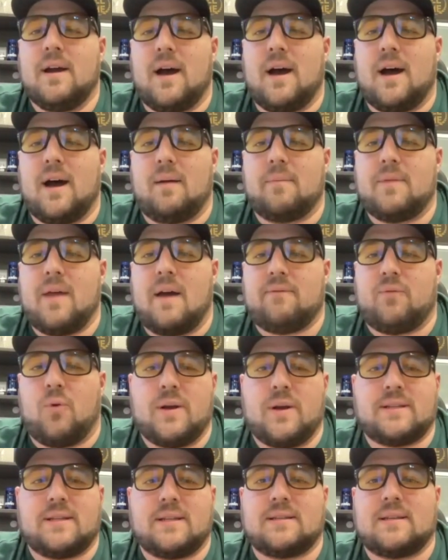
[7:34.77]
That
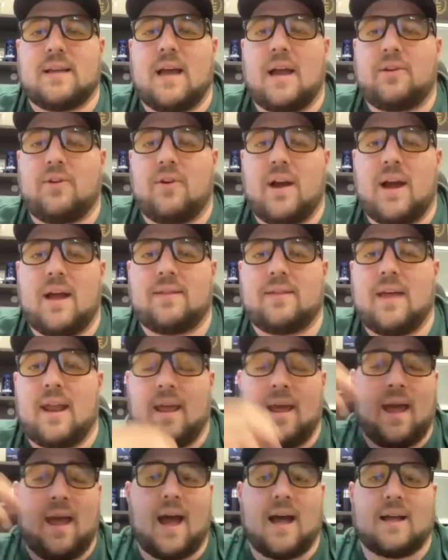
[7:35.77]
voice inside your head that
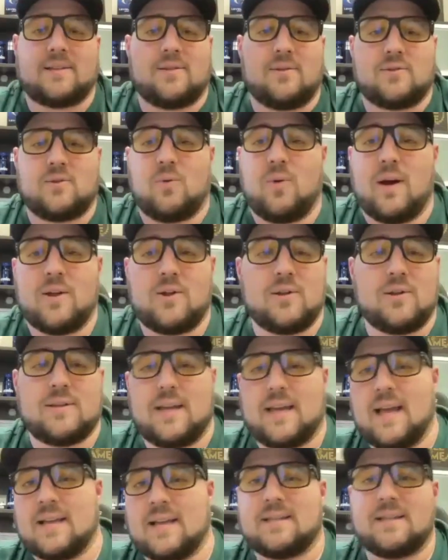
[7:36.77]
has those questions,
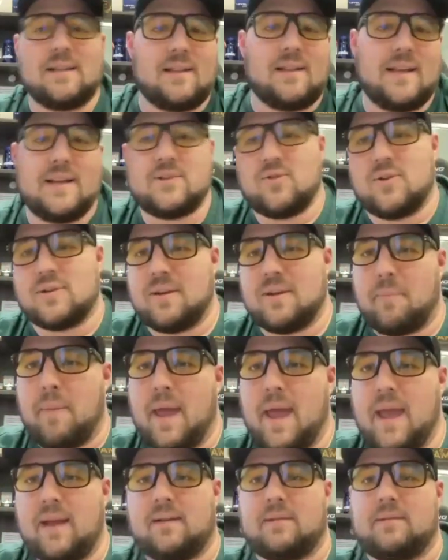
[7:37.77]
like, is it the leads or is it
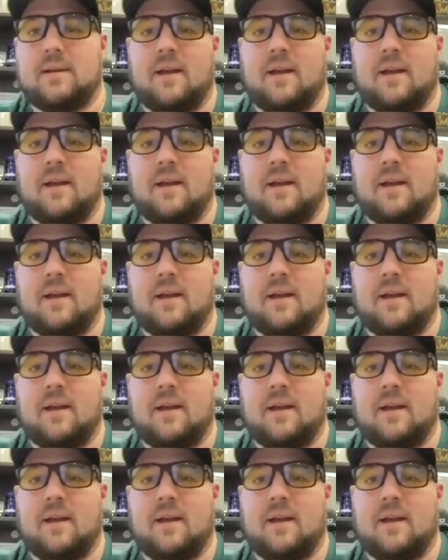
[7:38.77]
me?